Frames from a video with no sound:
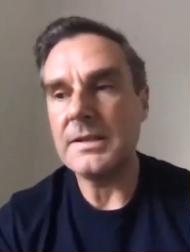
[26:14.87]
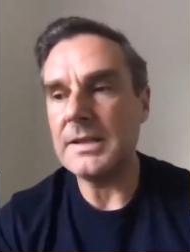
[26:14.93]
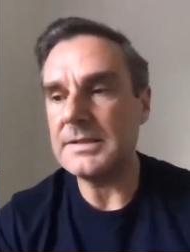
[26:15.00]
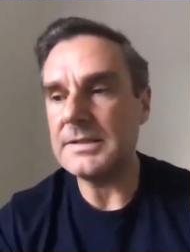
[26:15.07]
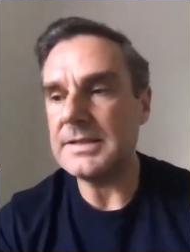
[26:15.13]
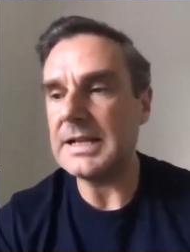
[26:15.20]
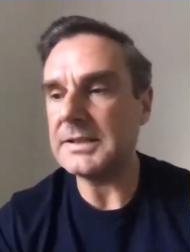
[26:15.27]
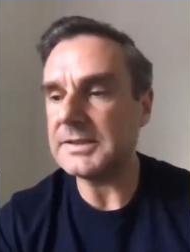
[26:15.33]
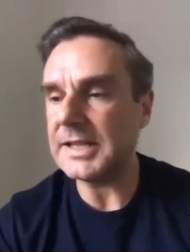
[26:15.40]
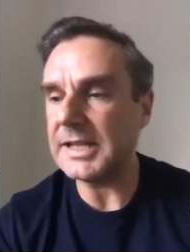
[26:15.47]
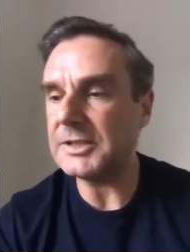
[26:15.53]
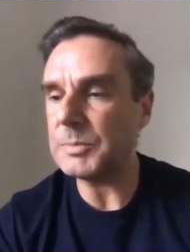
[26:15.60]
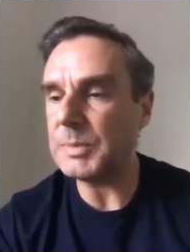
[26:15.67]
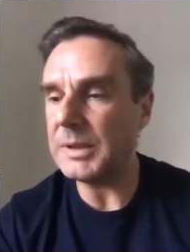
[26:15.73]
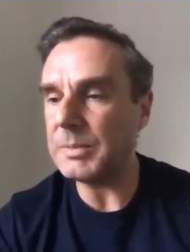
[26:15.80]
Dell
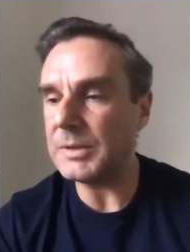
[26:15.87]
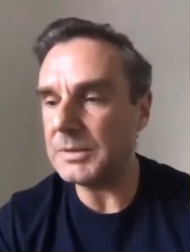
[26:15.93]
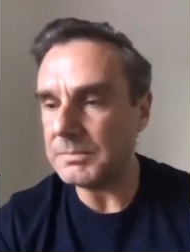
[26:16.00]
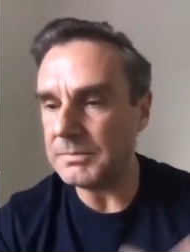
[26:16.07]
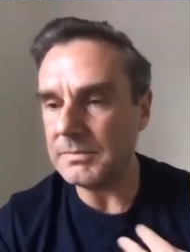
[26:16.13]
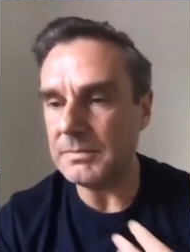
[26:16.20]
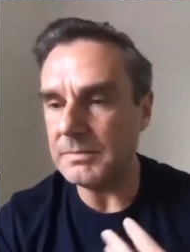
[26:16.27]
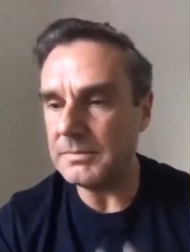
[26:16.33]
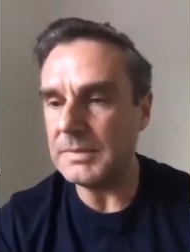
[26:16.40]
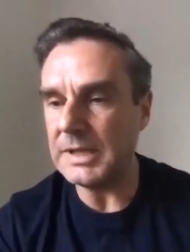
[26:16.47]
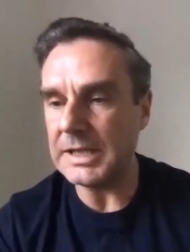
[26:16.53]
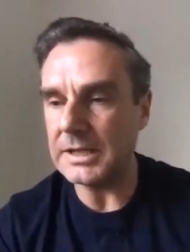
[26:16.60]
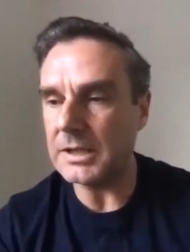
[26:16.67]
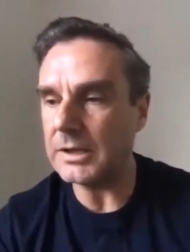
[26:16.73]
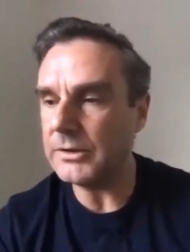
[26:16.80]
salespeople, me
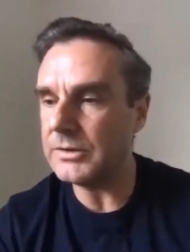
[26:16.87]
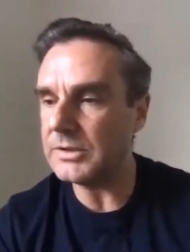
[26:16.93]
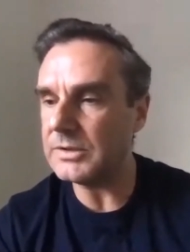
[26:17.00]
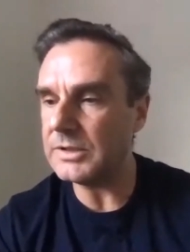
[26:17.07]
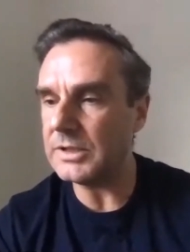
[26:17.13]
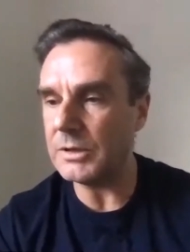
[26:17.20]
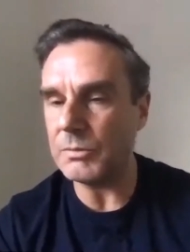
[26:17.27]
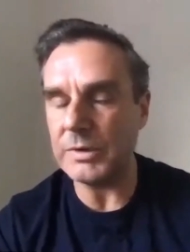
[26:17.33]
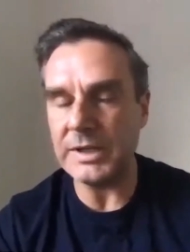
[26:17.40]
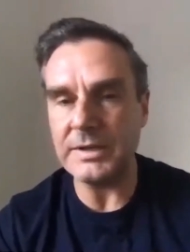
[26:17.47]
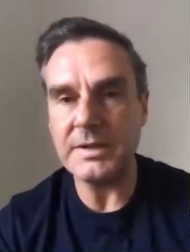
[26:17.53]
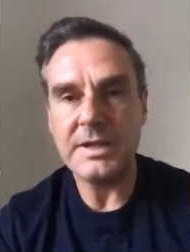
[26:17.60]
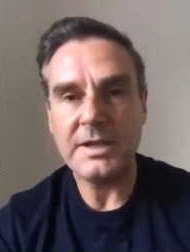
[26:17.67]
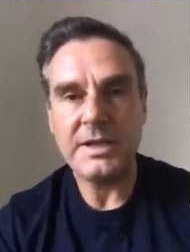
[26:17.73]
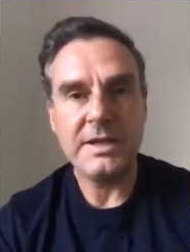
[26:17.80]
included, you know,
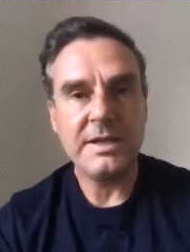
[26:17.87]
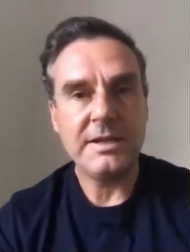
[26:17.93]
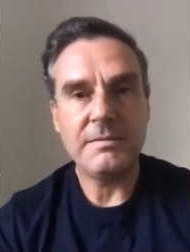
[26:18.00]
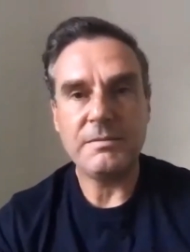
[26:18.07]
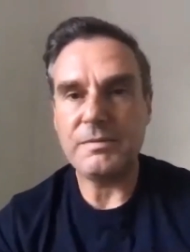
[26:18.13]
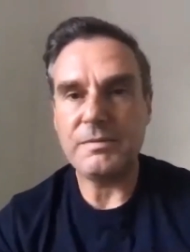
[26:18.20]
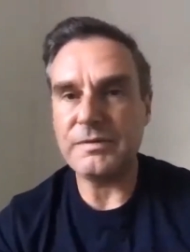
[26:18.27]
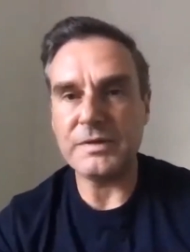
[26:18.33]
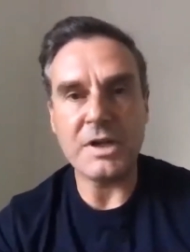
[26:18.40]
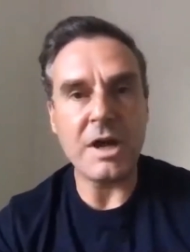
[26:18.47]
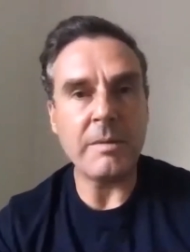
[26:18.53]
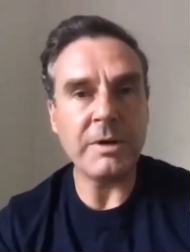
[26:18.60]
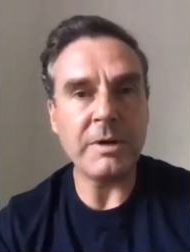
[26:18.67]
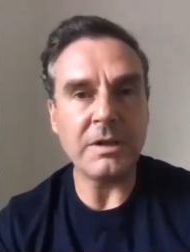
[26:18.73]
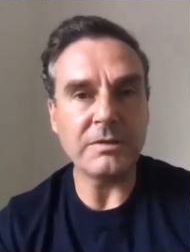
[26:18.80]
we
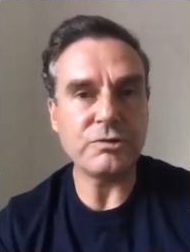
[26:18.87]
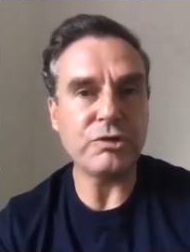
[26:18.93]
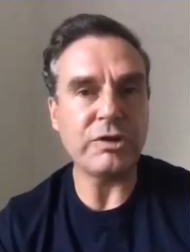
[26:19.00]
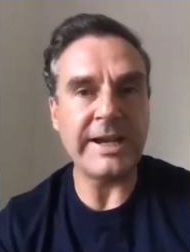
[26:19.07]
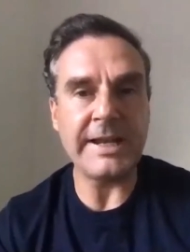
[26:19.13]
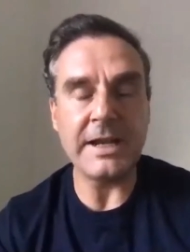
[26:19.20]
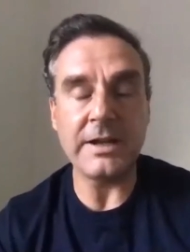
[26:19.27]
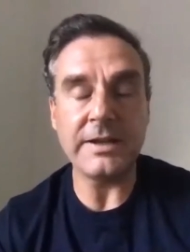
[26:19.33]
phenomenal training.